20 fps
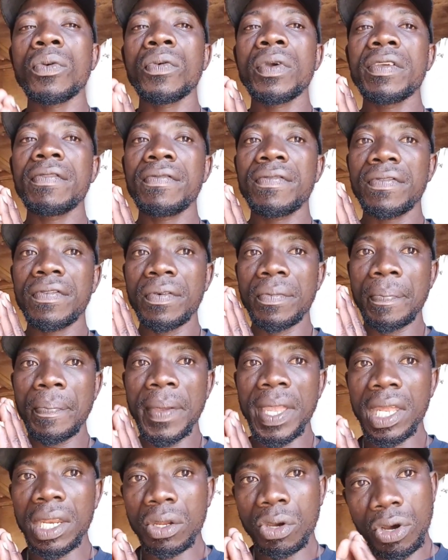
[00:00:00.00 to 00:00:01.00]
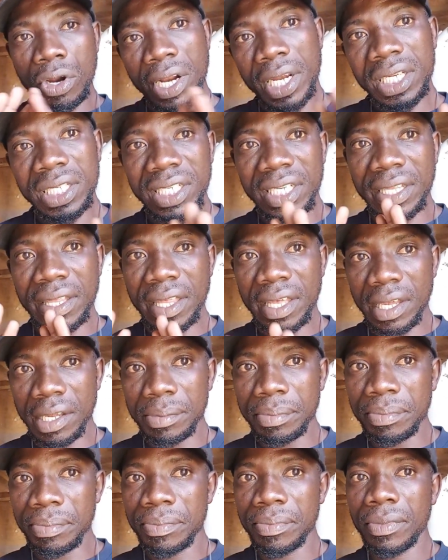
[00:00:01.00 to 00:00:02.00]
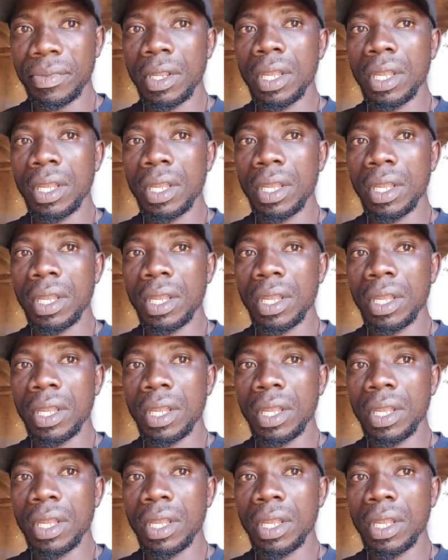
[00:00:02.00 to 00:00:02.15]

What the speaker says: We've been collecting them